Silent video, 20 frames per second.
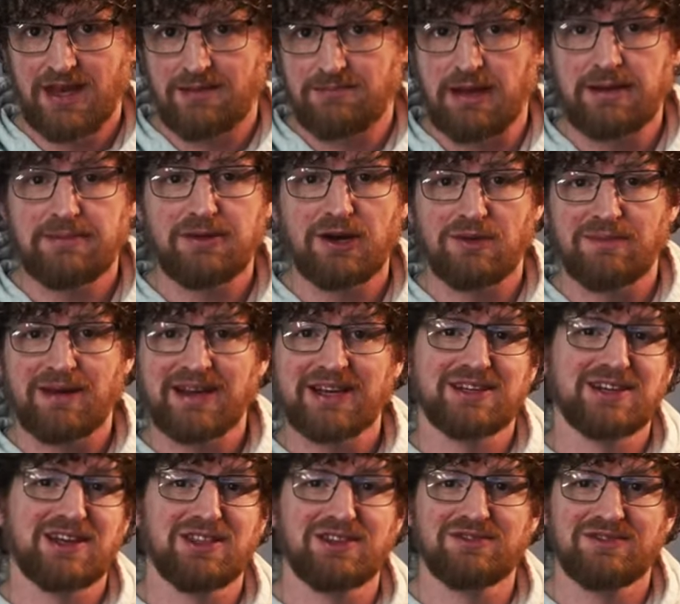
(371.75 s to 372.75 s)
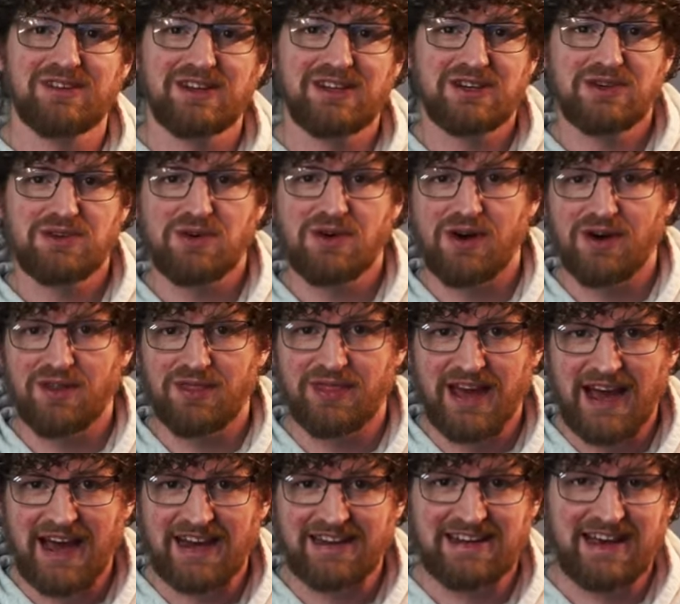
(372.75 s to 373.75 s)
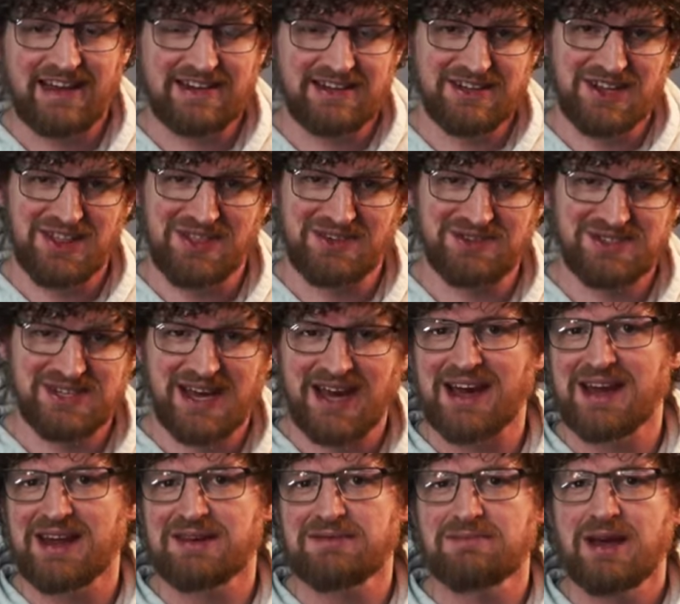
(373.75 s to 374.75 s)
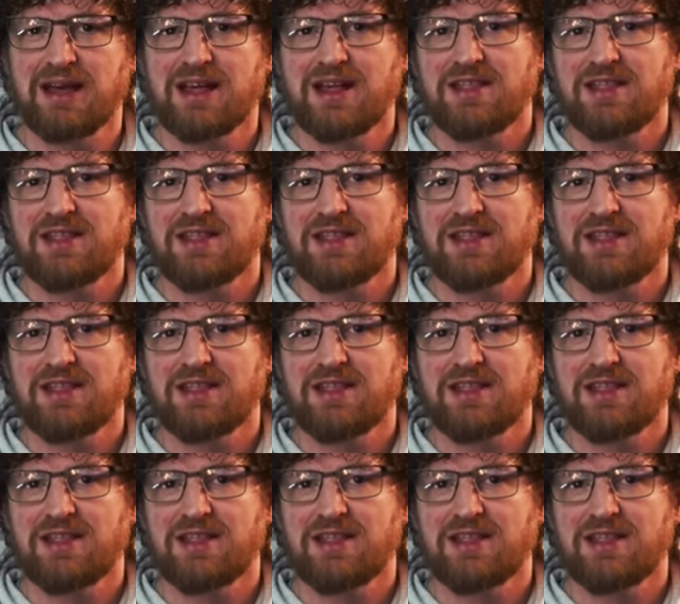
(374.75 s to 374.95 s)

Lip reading: Maybe I'll make another video on that at another time.